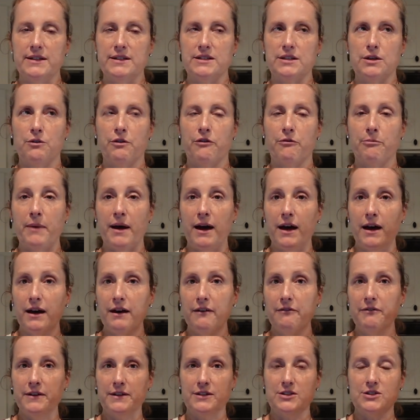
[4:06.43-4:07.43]
So if my
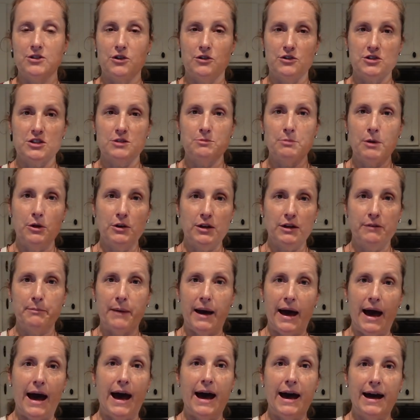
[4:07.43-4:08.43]
oven starts smoking
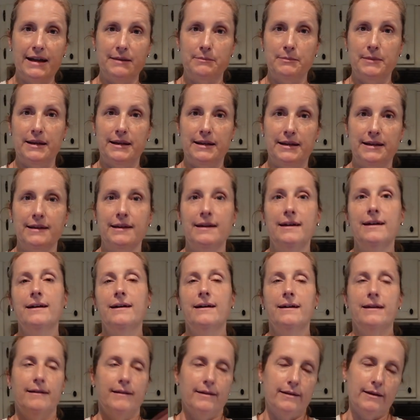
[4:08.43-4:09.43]
behind me,
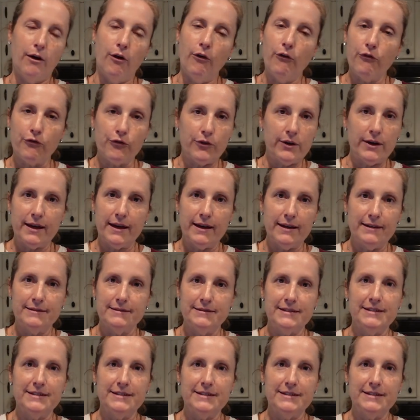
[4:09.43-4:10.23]
don't fret.